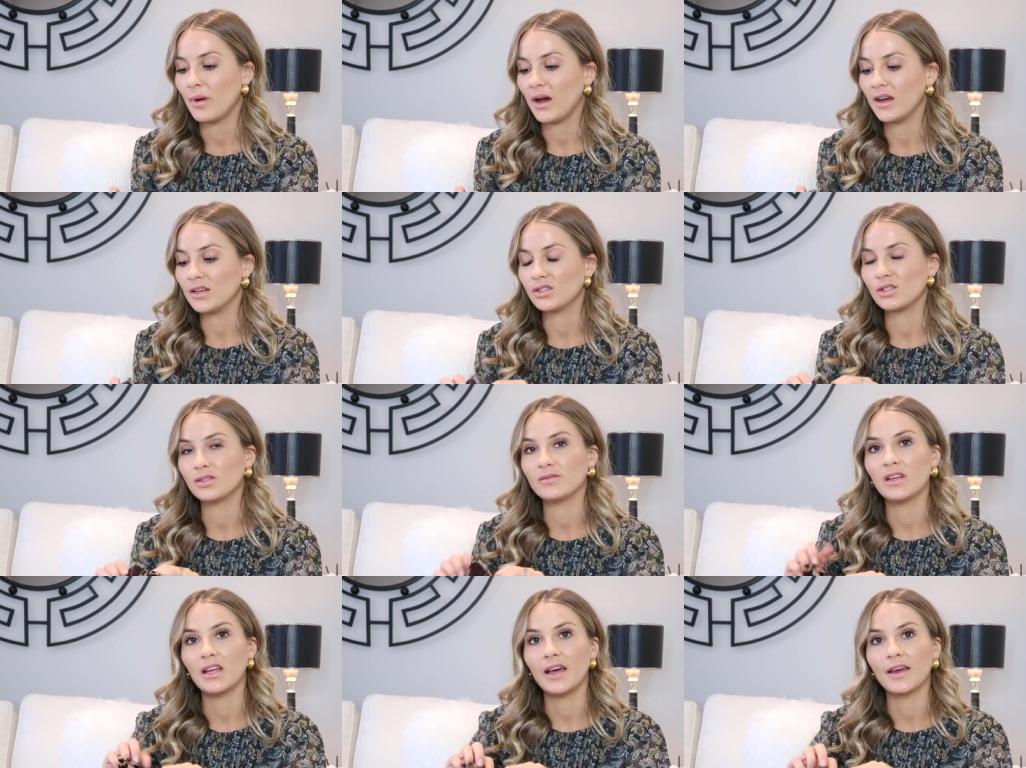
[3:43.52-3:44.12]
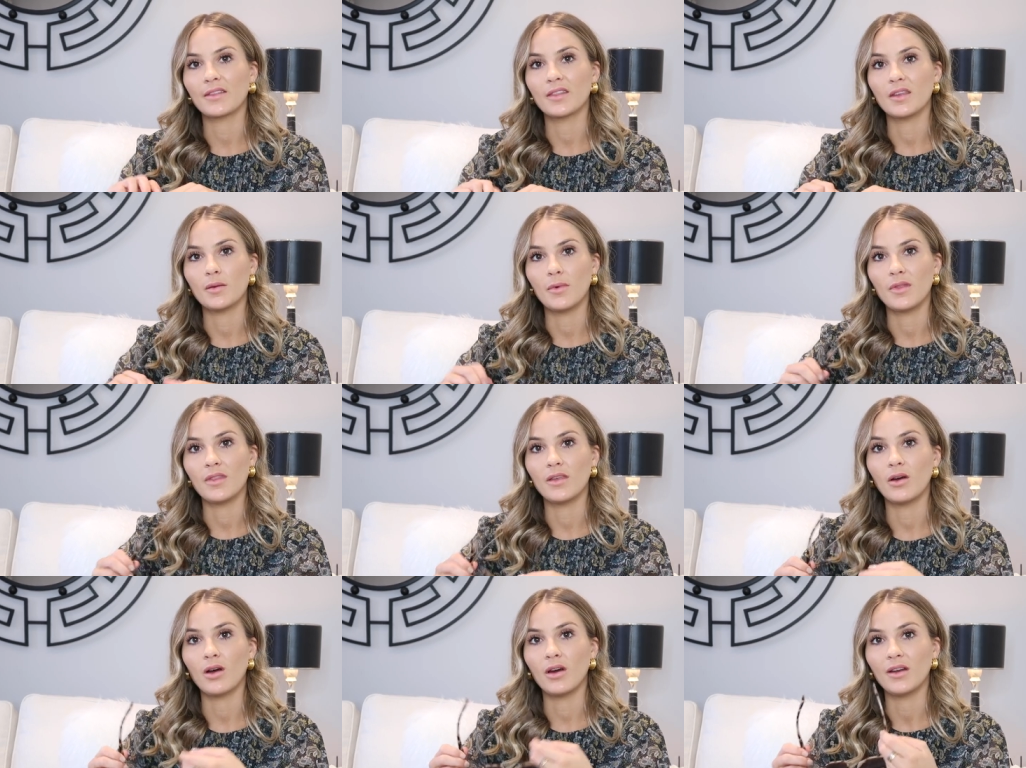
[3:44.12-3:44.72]
but I do like them
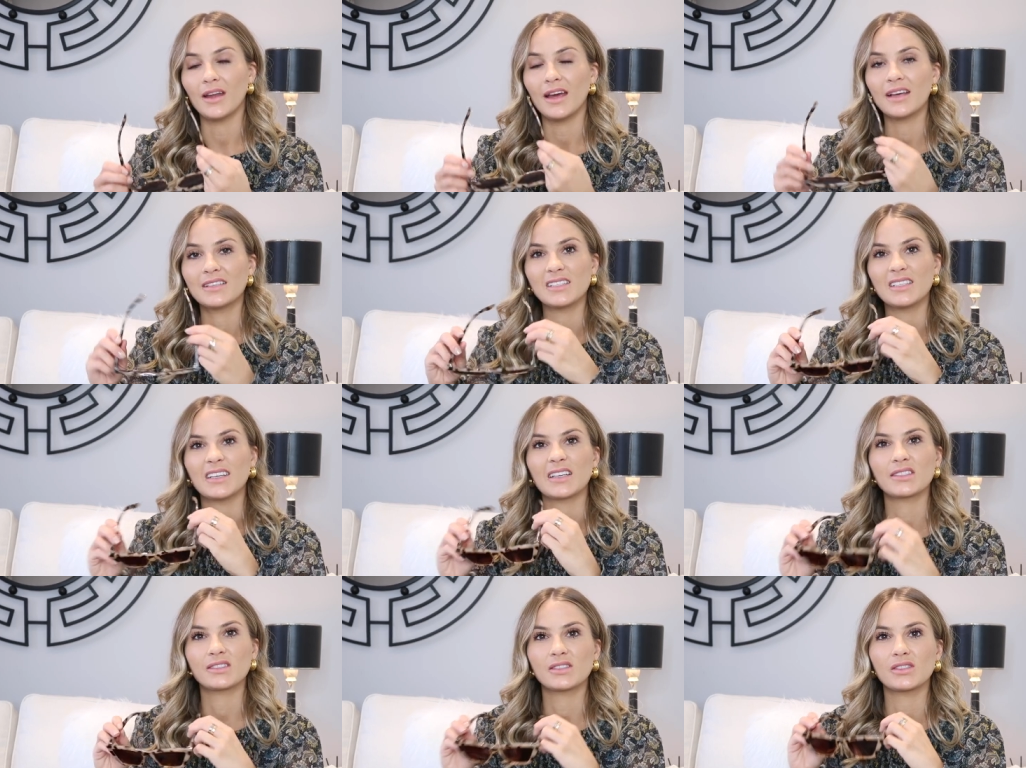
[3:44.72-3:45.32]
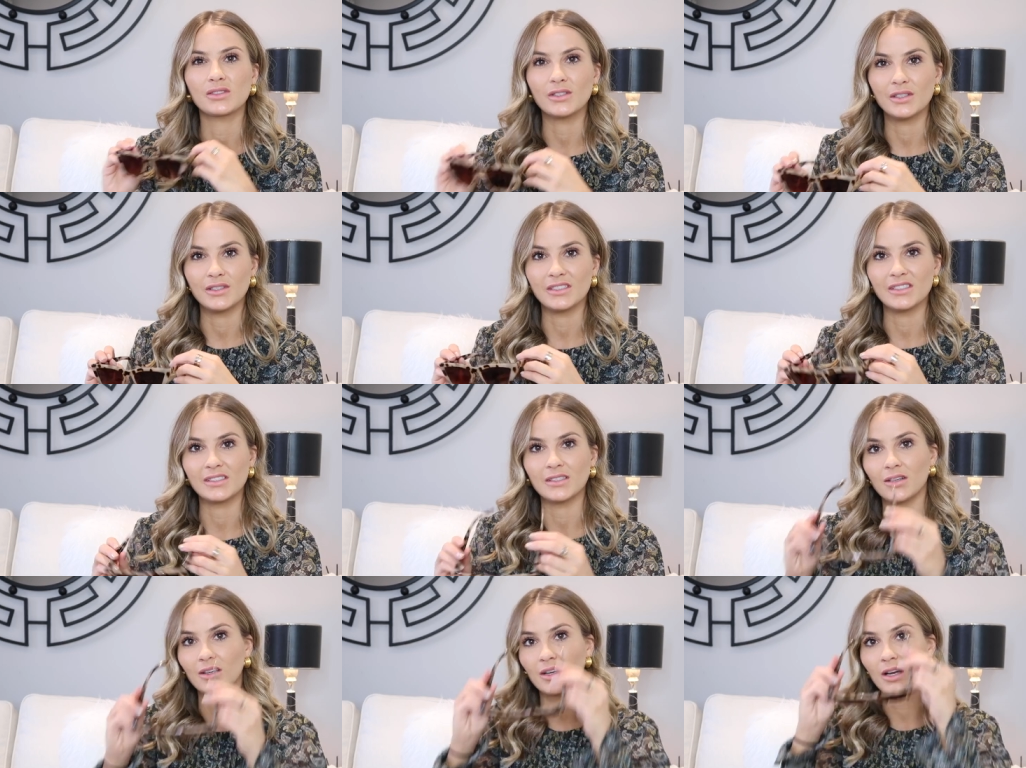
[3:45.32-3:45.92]
and they are nice and like
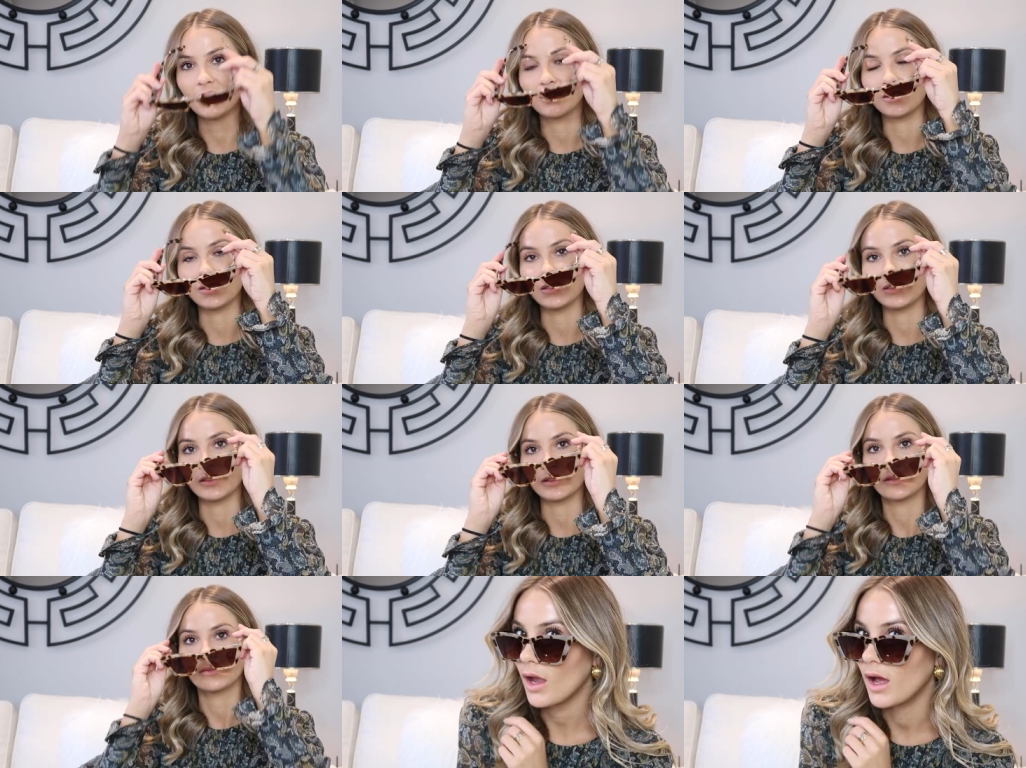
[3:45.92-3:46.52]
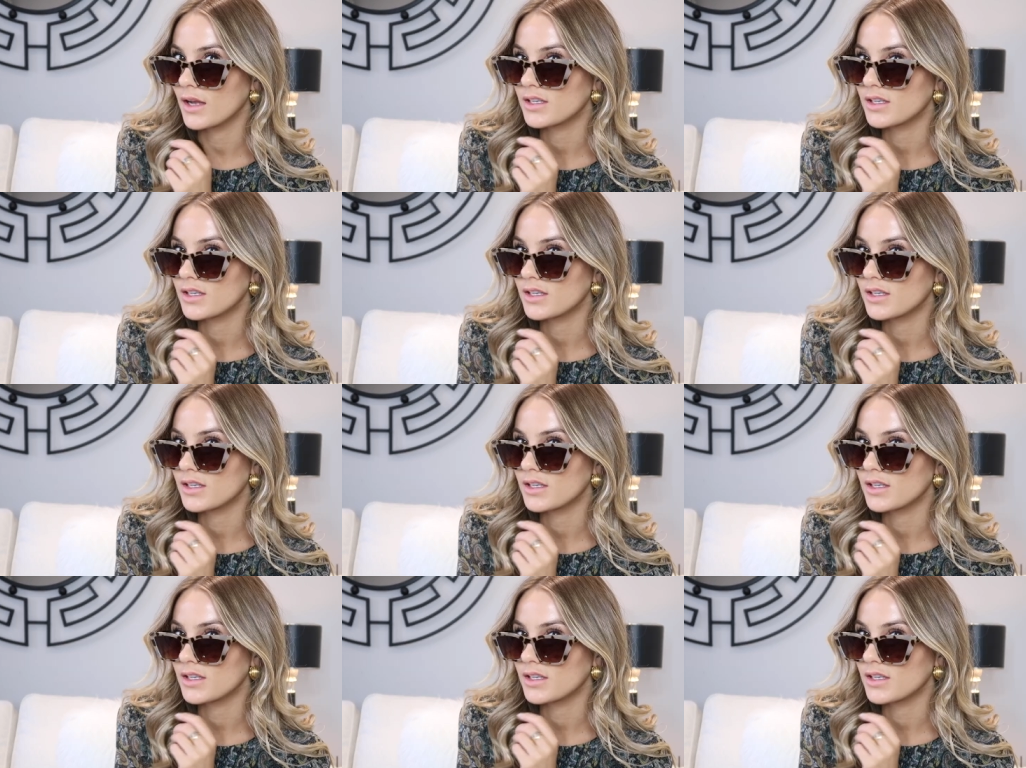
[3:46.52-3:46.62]
sturdy sunglasses.